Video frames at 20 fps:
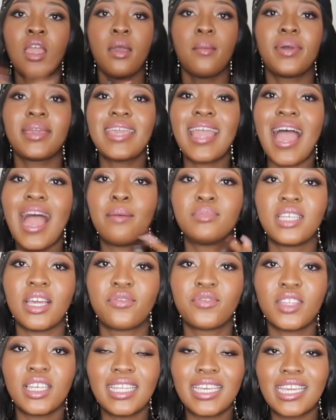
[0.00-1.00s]
But yeah, I'm
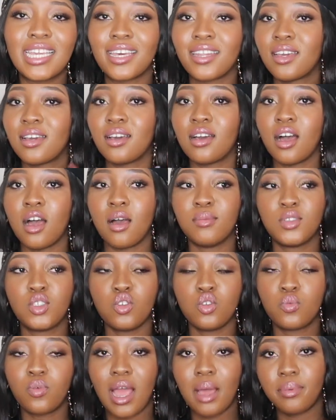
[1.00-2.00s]
definitely gonna
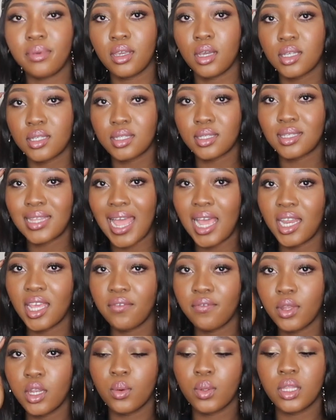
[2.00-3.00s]
do probably a
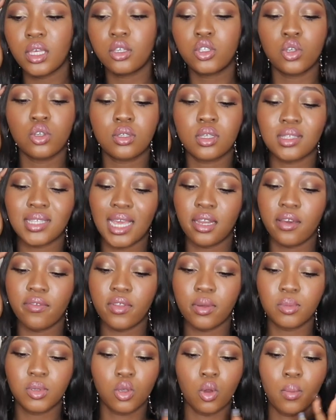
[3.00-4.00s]
styling video with these shoes because I love
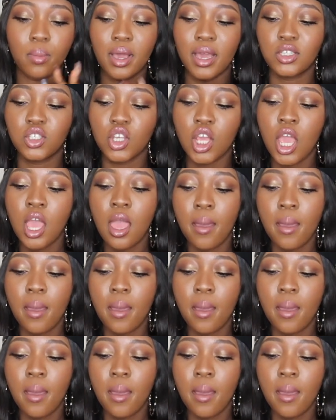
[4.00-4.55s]
them so much.